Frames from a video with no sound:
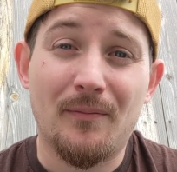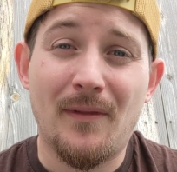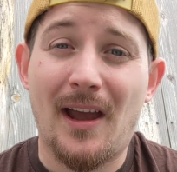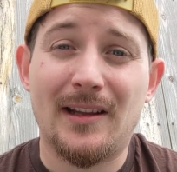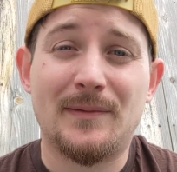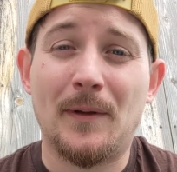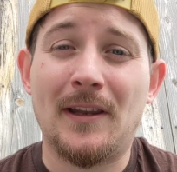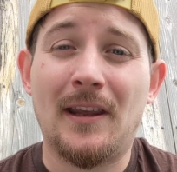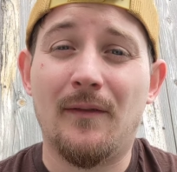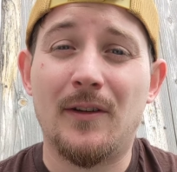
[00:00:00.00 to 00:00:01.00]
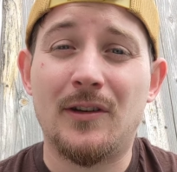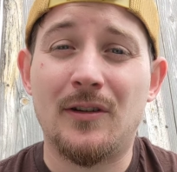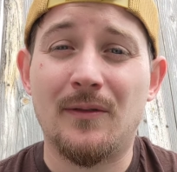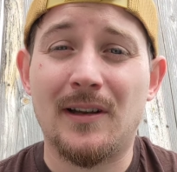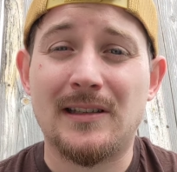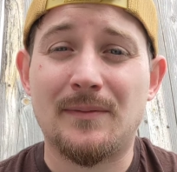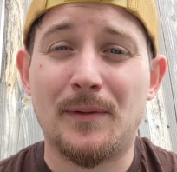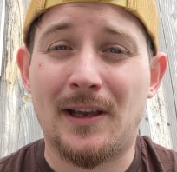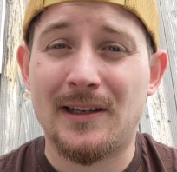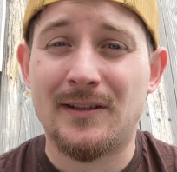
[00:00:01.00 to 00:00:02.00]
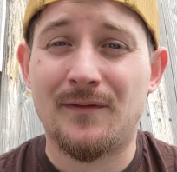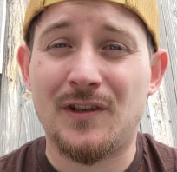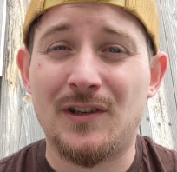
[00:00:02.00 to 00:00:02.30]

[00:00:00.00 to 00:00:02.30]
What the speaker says: that's been given to us because of